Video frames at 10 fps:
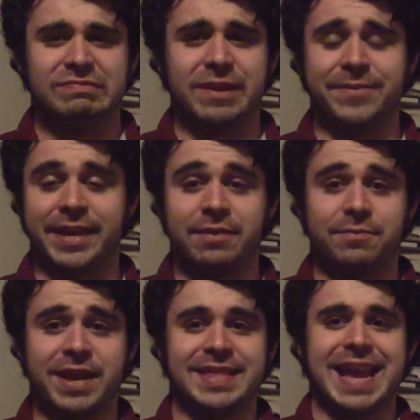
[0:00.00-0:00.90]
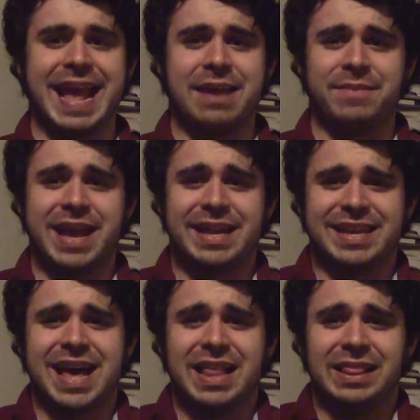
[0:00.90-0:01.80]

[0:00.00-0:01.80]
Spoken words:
maybe they can make the Ant-Man not